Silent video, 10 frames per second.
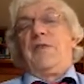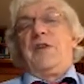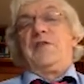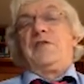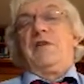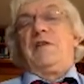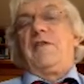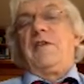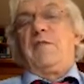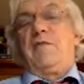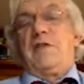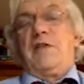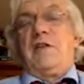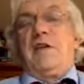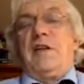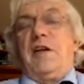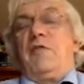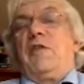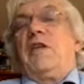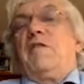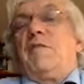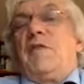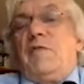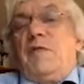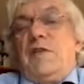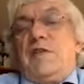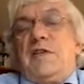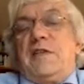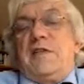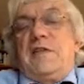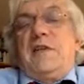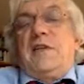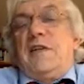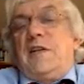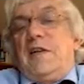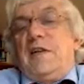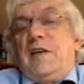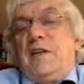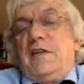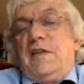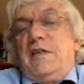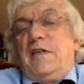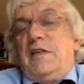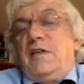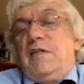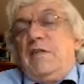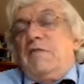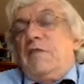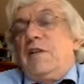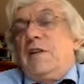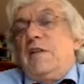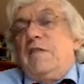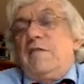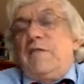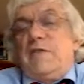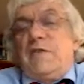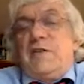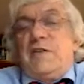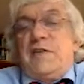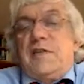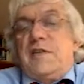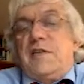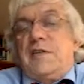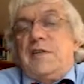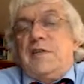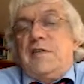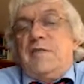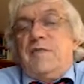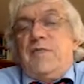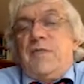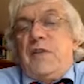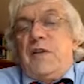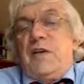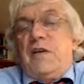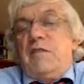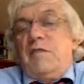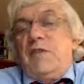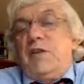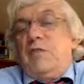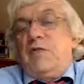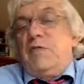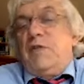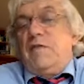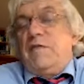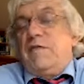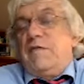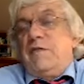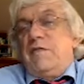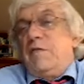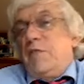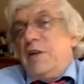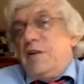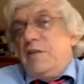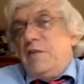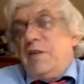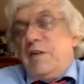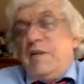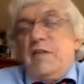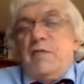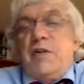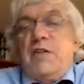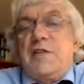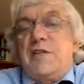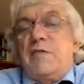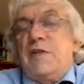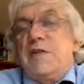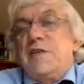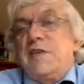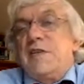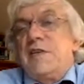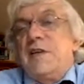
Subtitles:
strange thing with the Cameron government was that they did not really give voters kind of a minimum of information on the economic consequences,